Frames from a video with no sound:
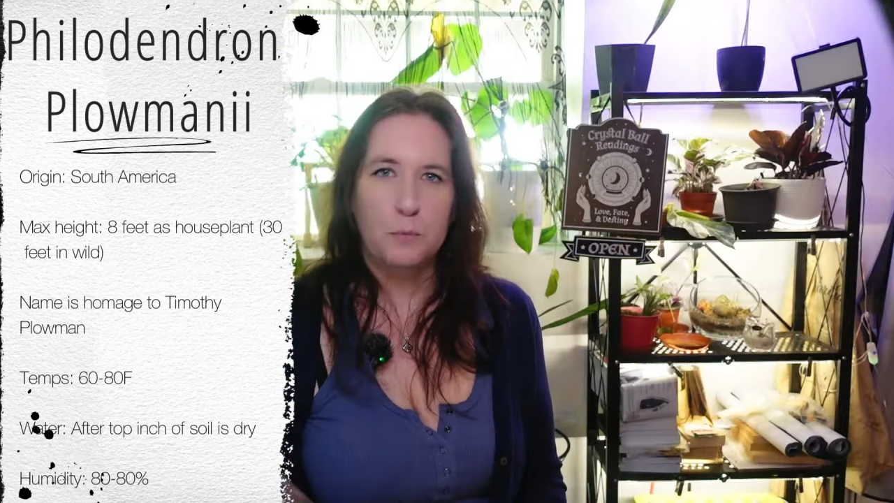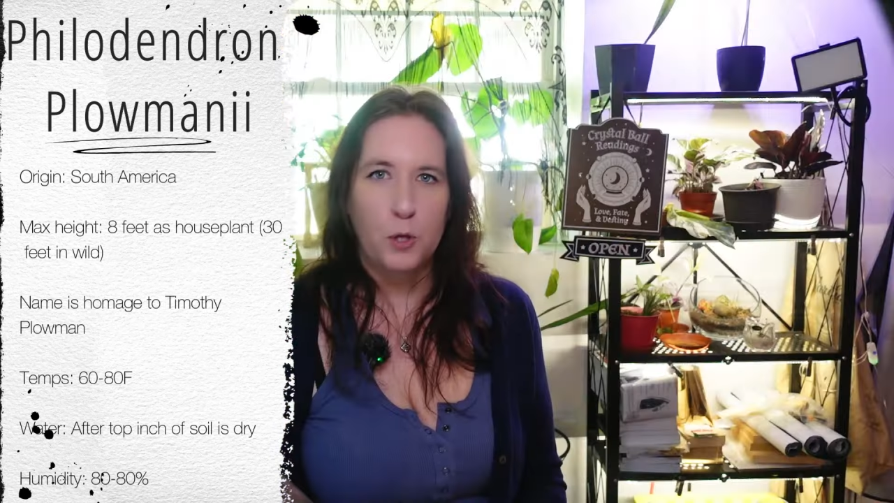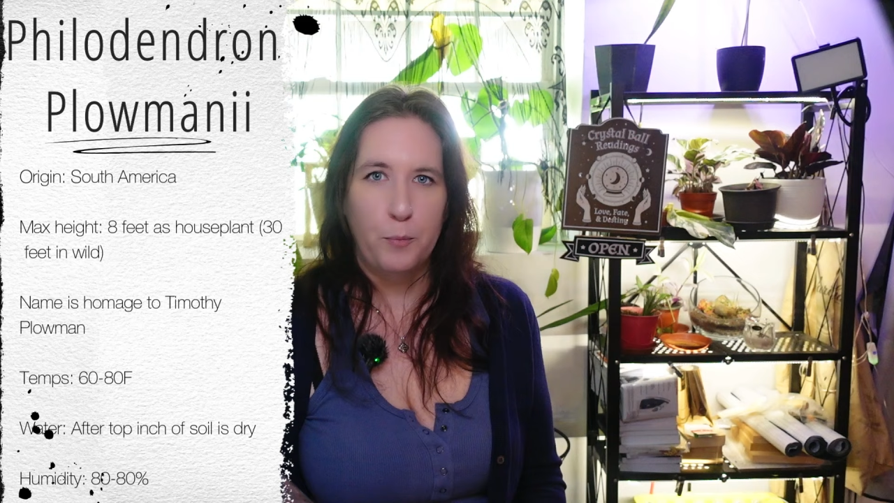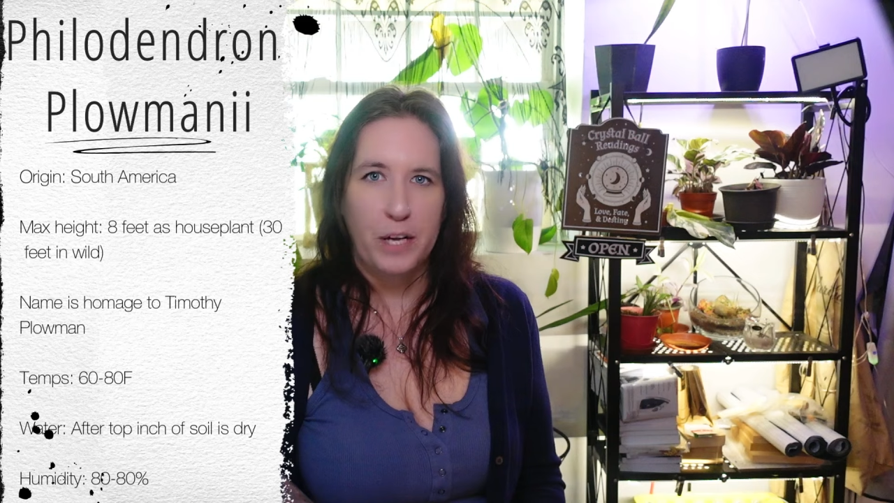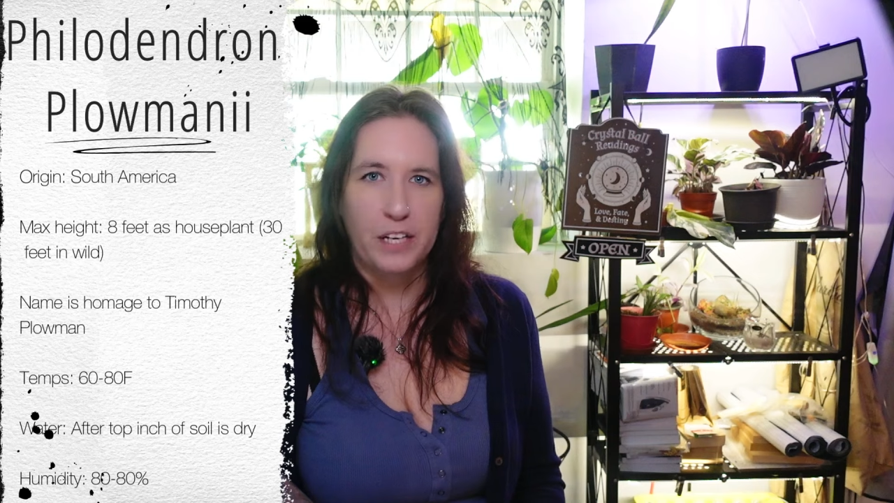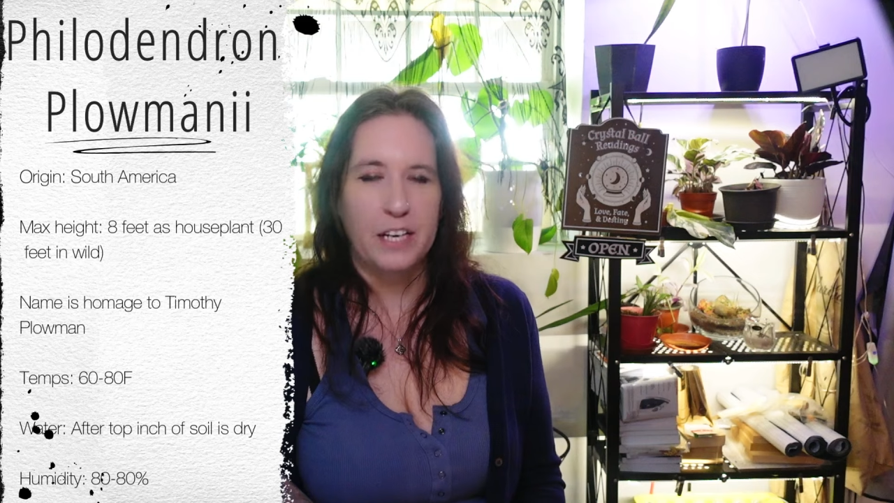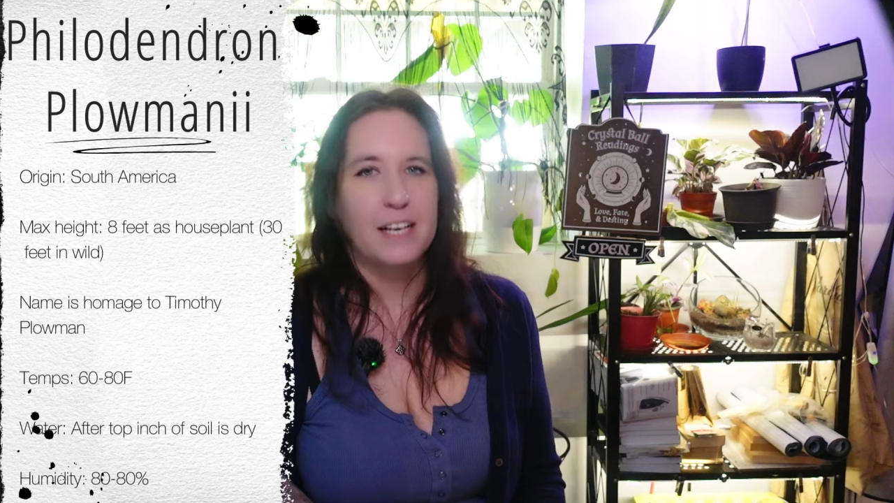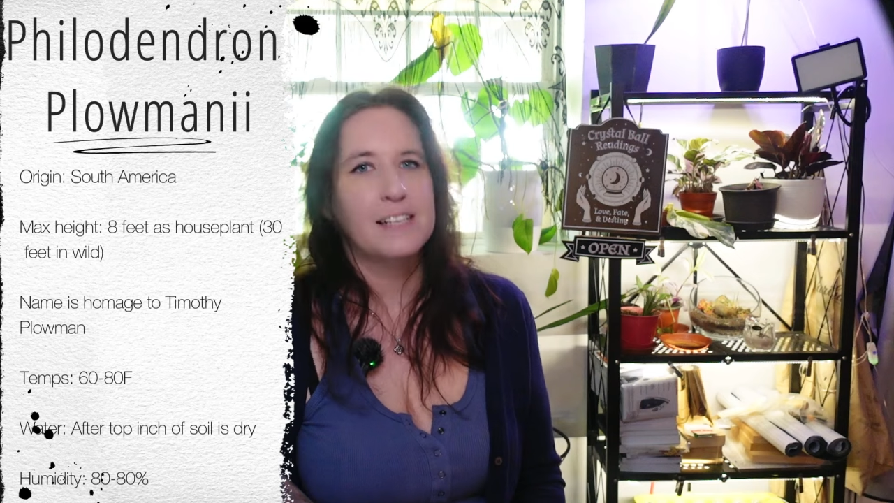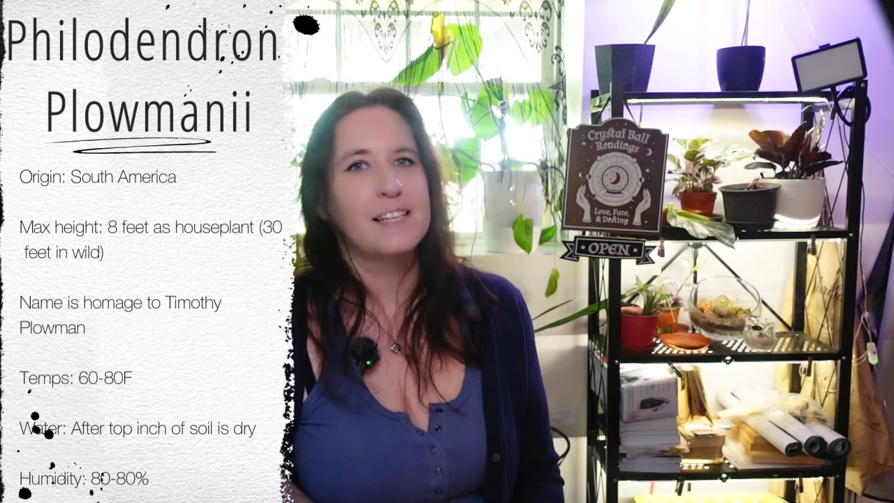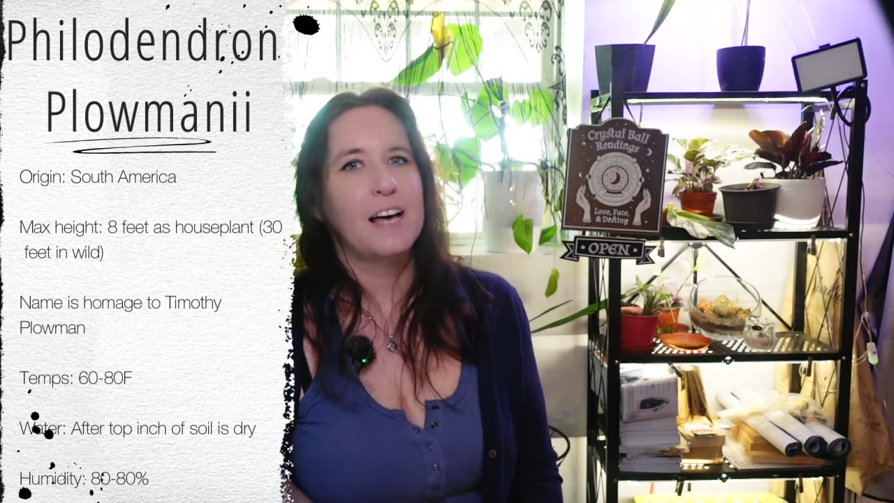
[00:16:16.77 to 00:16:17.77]
Plowmanii
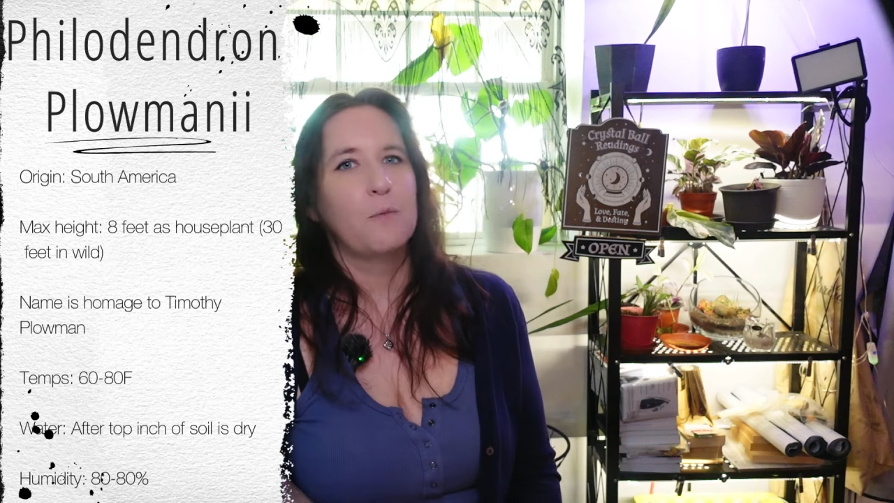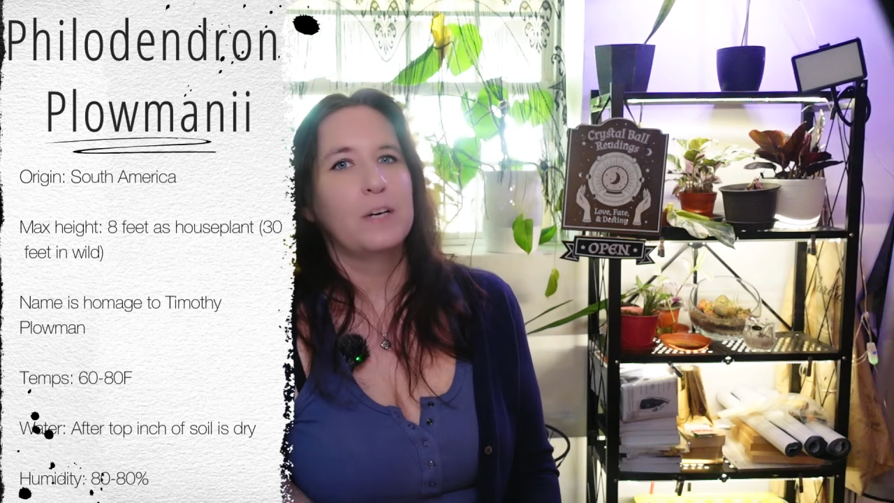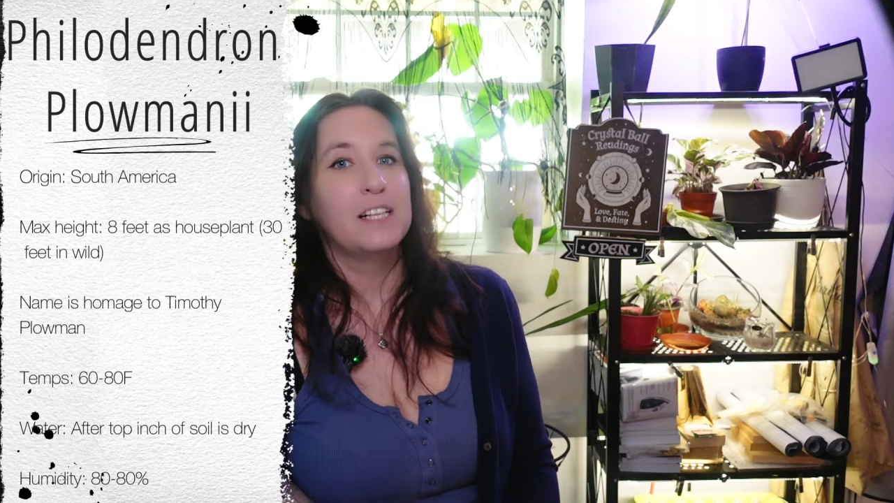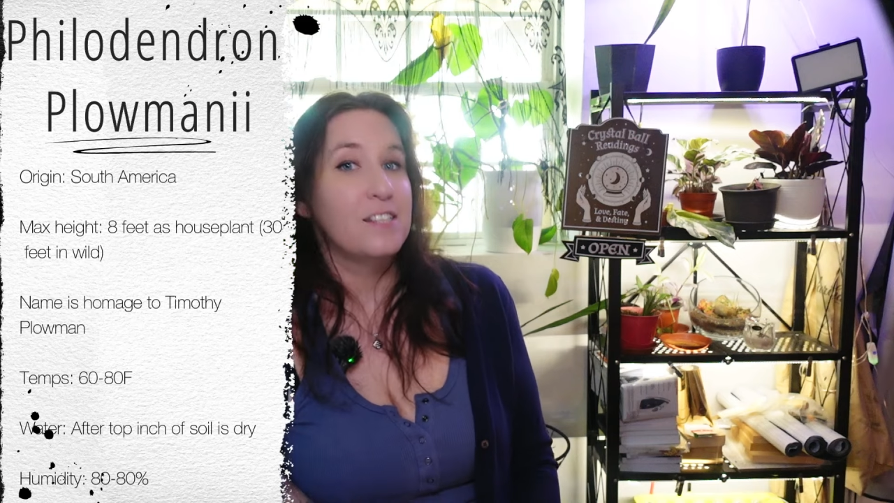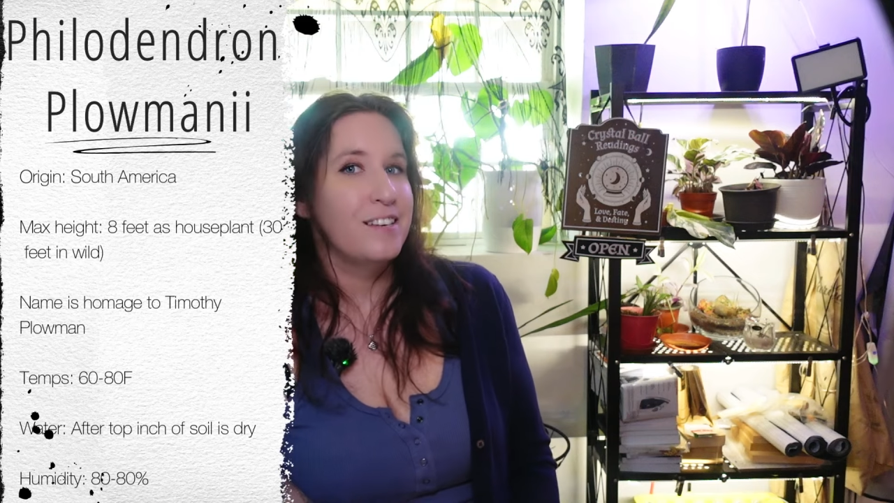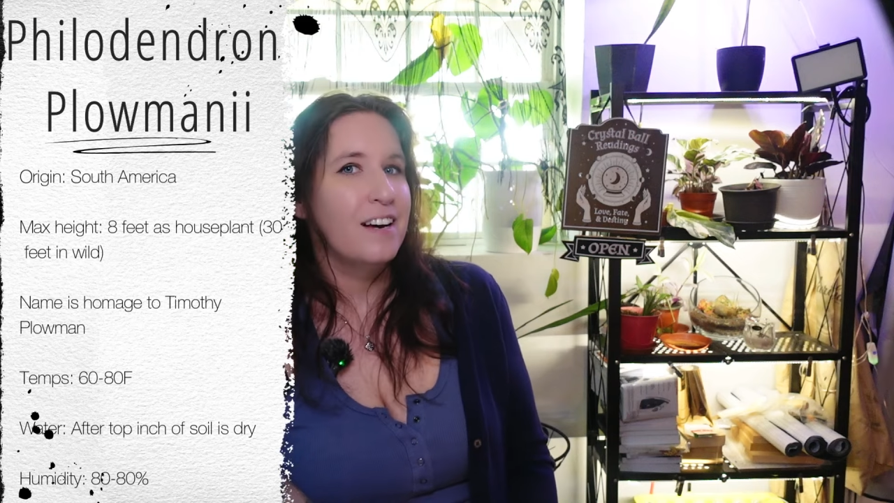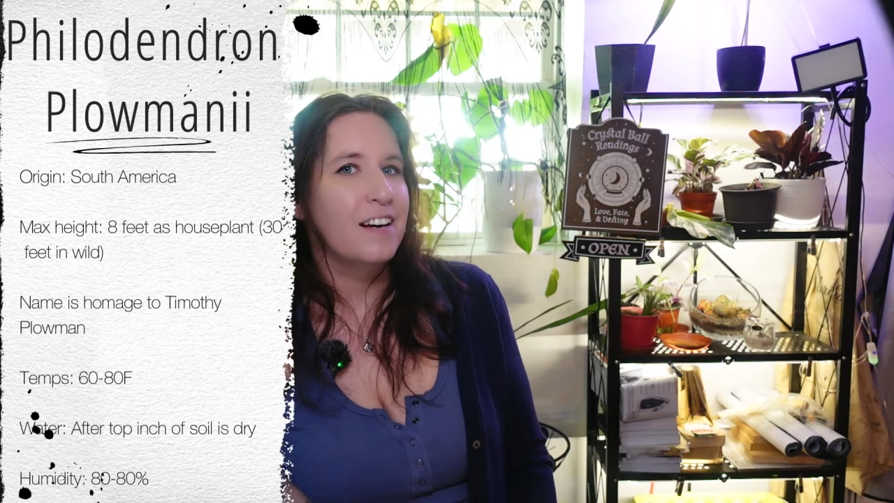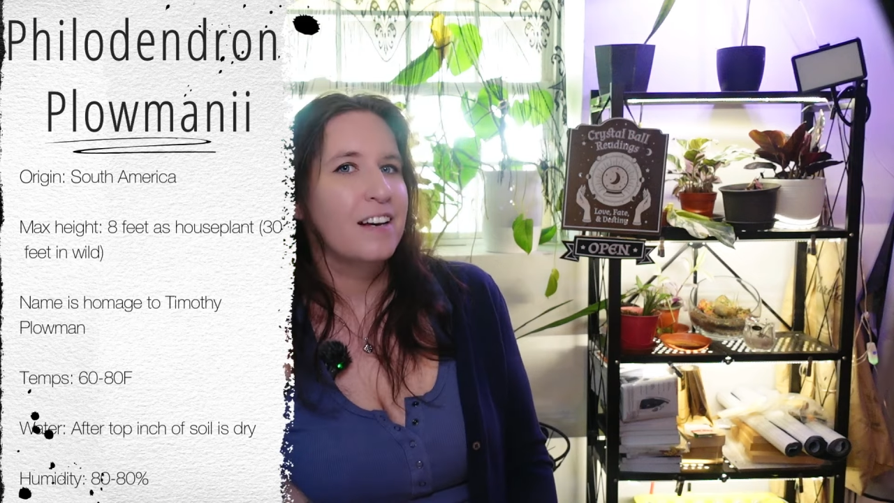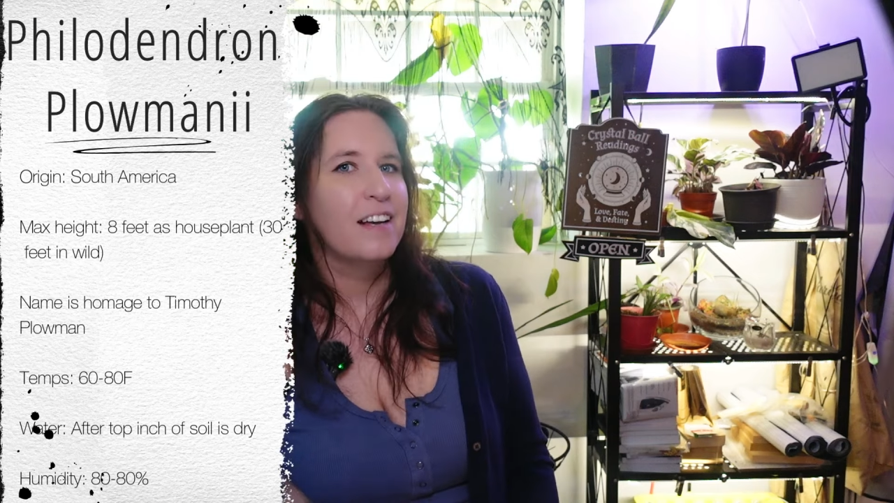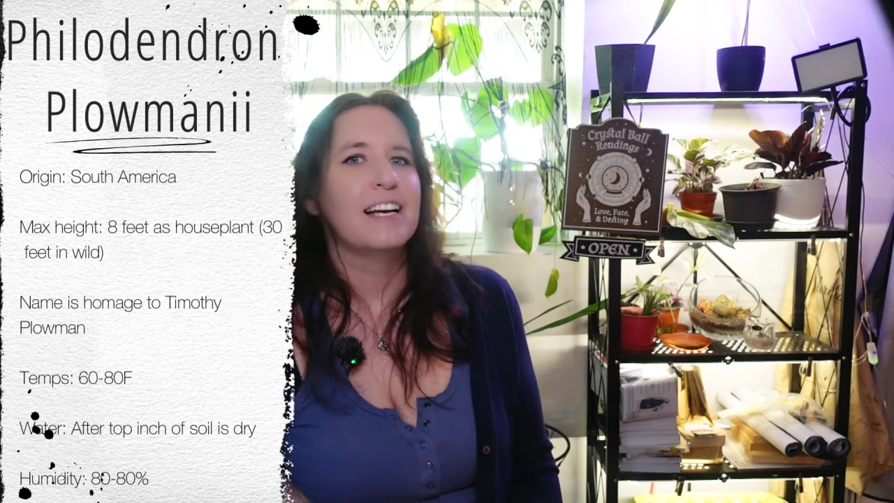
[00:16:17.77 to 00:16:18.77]
is that when it's young,